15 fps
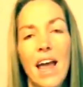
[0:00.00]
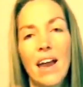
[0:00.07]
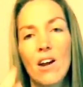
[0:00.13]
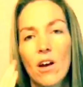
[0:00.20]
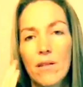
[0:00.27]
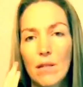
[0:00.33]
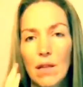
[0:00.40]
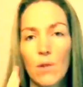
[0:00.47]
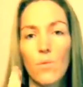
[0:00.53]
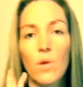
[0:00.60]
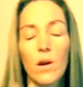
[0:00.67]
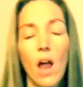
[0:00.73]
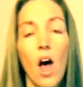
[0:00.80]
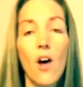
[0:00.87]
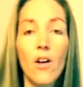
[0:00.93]
and I said
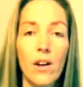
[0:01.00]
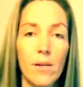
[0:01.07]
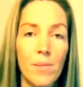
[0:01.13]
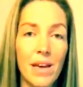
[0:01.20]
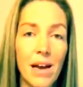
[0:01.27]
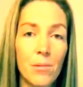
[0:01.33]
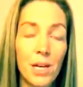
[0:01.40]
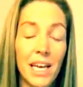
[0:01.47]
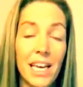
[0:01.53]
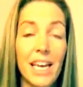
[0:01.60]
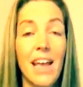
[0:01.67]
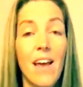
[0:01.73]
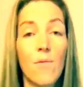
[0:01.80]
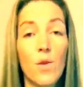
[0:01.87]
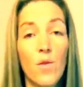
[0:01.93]
we'll only be able to
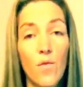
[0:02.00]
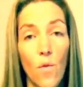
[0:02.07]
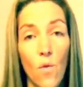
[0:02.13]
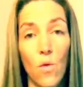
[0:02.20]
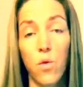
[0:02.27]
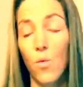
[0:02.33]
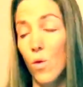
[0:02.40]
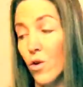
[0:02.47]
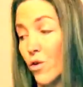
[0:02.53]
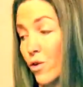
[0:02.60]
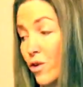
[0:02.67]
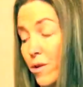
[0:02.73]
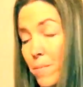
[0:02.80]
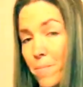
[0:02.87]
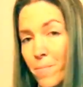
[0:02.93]
hear every fourth word.